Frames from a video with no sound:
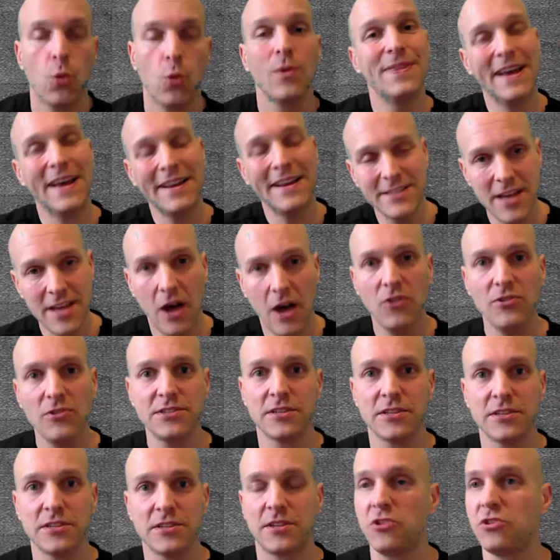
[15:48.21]
Well, that
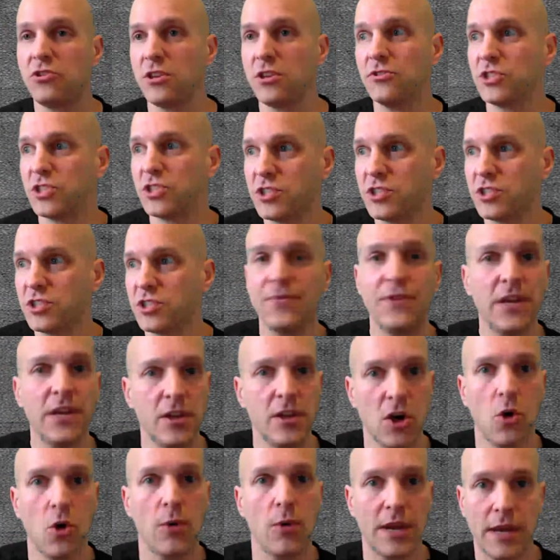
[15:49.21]
tells us that there's
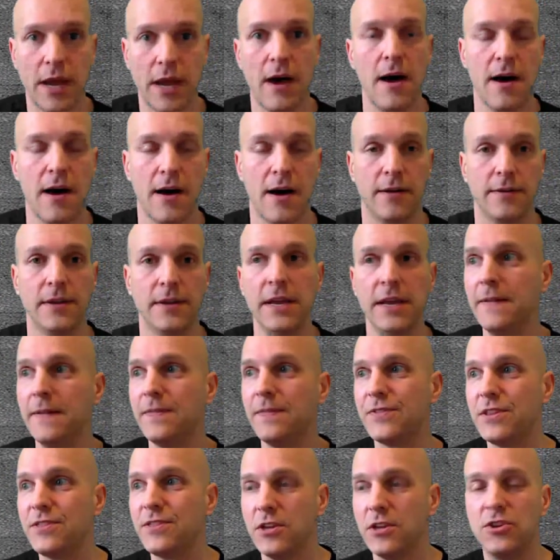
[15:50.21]
something going on,
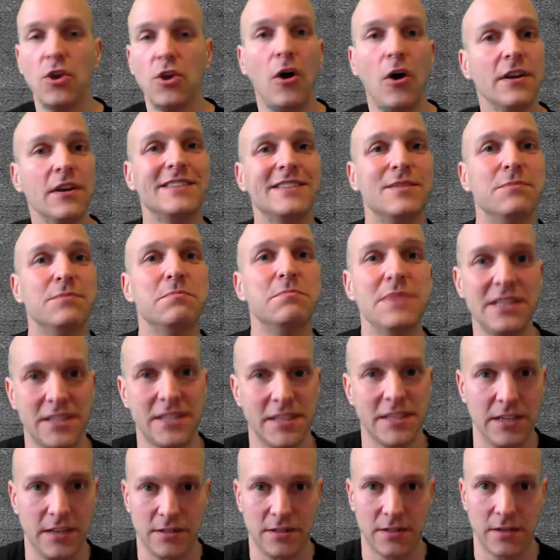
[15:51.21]
that the dog is
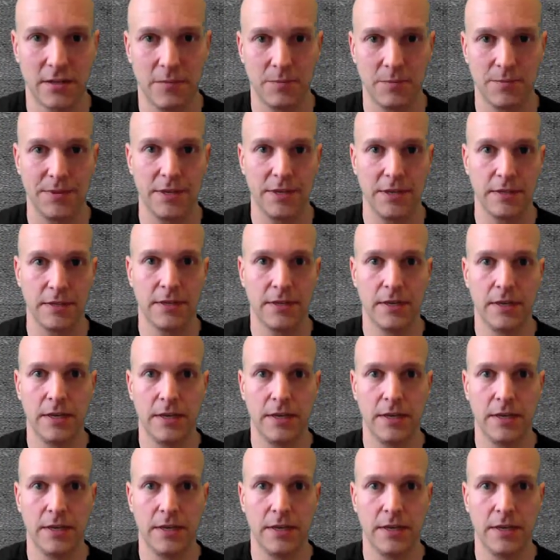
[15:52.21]
missing something.